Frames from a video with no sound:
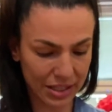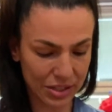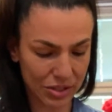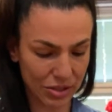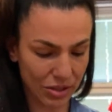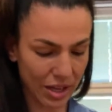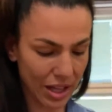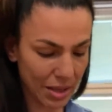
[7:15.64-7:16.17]

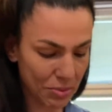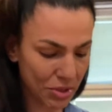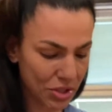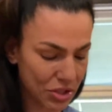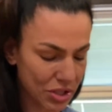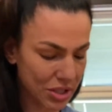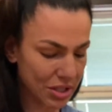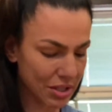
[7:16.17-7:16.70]
So halibut is
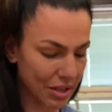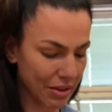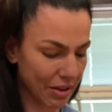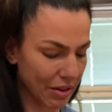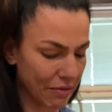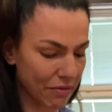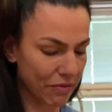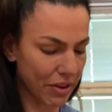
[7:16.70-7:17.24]
just a
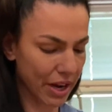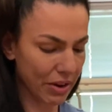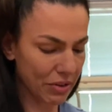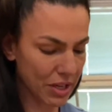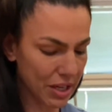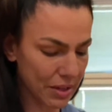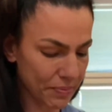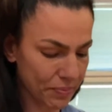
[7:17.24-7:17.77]

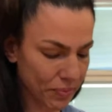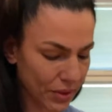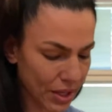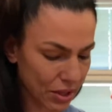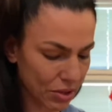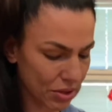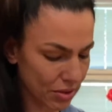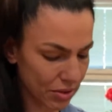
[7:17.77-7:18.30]
very
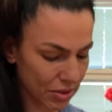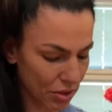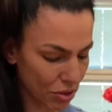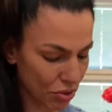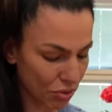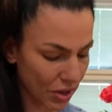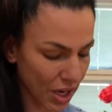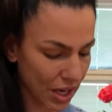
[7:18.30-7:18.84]

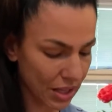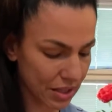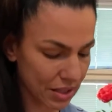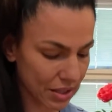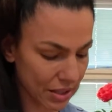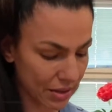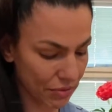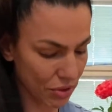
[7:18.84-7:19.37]
great,
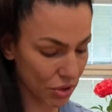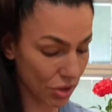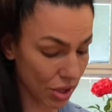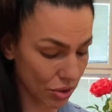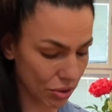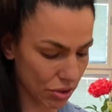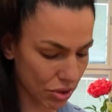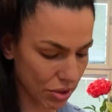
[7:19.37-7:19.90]
if you know how
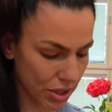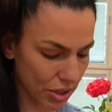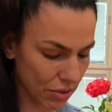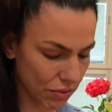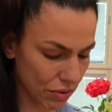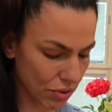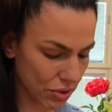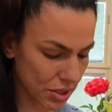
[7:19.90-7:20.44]
to cook it, of
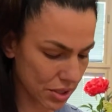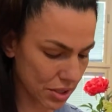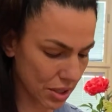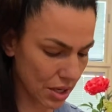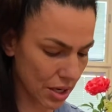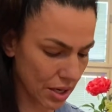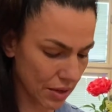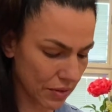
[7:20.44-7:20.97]
course.
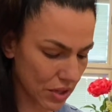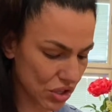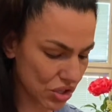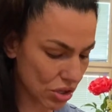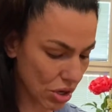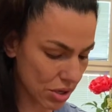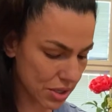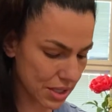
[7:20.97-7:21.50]
The
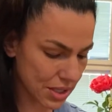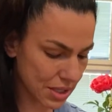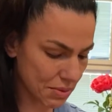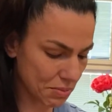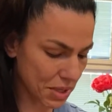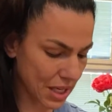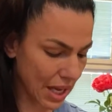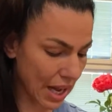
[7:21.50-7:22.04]
sauces
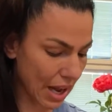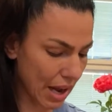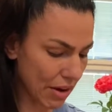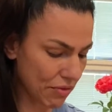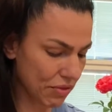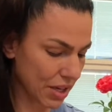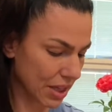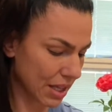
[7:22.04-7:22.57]
mean
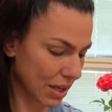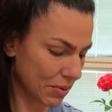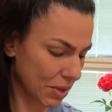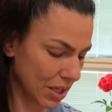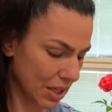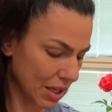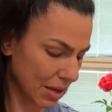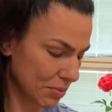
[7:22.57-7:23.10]
everything when
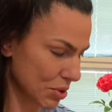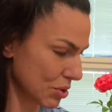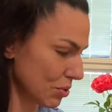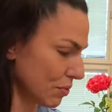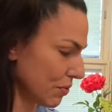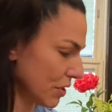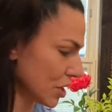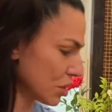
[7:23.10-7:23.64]
it comes to
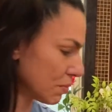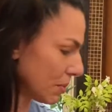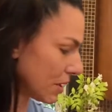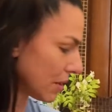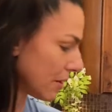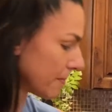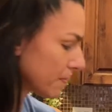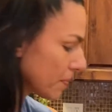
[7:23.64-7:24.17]
fish, but
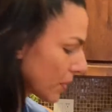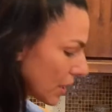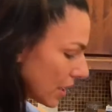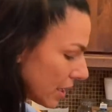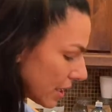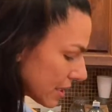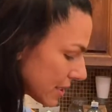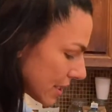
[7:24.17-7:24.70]

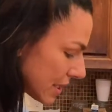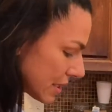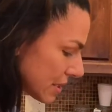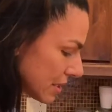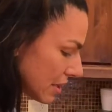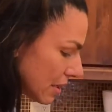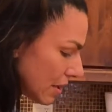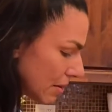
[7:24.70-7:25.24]

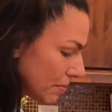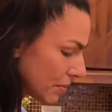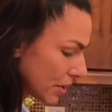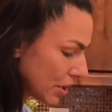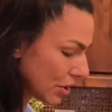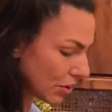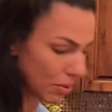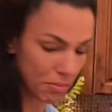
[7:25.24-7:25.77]
since,
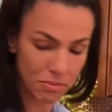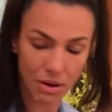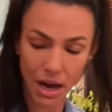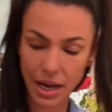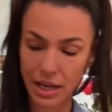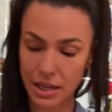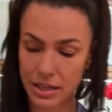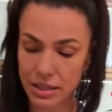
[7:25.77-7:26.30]
you know,
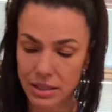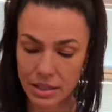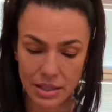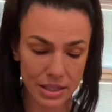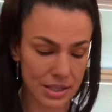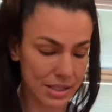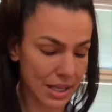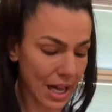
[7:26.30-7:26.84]
Mike
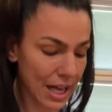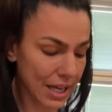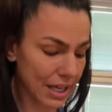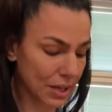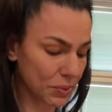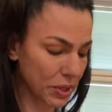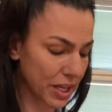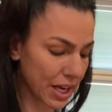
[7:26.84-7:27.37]
is
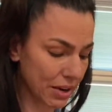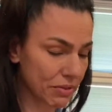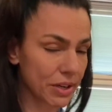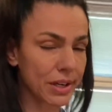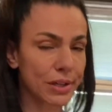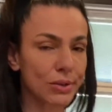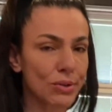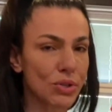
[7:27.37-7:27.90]
dieting, we can't
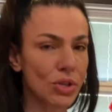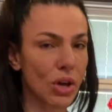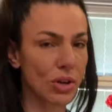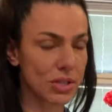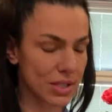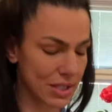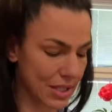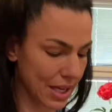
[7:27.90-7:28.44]
really do
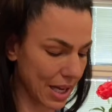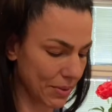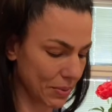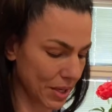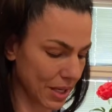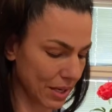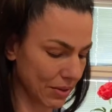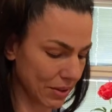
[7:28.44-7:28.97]
sauces, can we
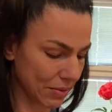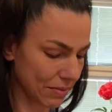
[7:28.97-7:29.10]
now?